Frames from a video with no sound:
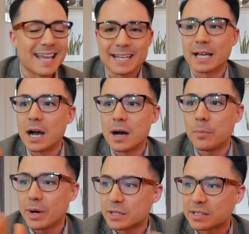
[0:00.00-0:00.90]
Netting up,
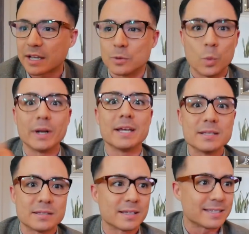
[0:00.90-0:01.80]
wait a second, what
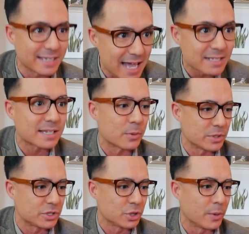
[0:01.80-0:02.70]
is this? Yes, I
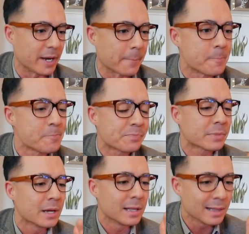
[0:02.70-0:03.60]
was doing
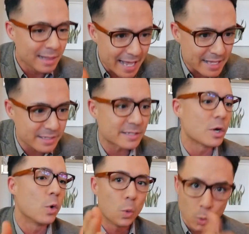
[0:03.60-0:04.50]
less
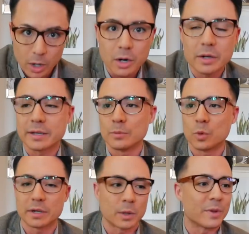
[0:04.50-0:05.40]
work and
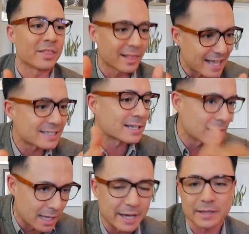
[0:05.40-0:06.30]
working with less
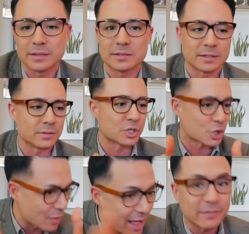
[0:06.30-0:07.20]
clients and
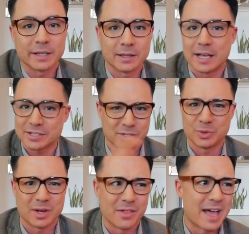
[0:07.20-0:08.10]
traveling less and
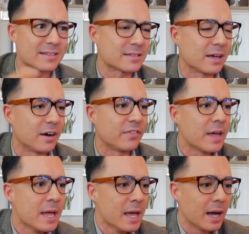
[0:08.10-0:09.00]
doing all that stuff.
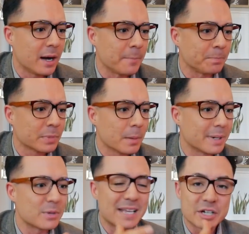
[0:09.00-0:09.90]
But
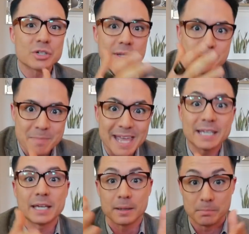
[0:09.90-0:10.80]
I was actually
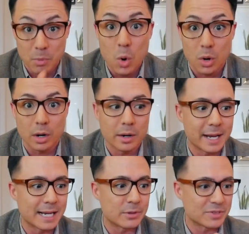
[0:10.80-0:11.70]
making more
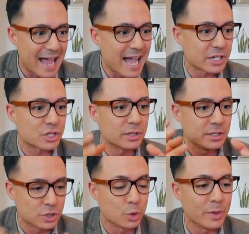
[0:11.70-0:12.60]
and I was actually
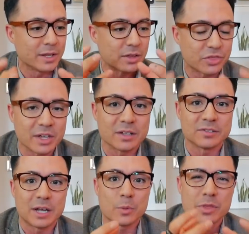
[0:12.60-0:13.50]
doing the things
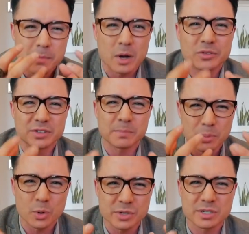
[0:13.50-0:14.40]
that were the most
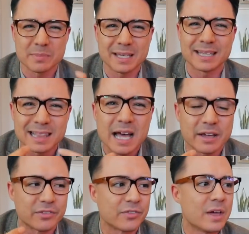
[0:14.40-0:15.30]
important to me in
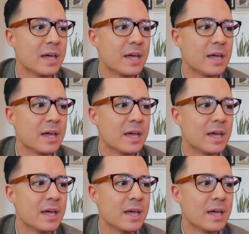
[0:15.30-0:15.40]
life.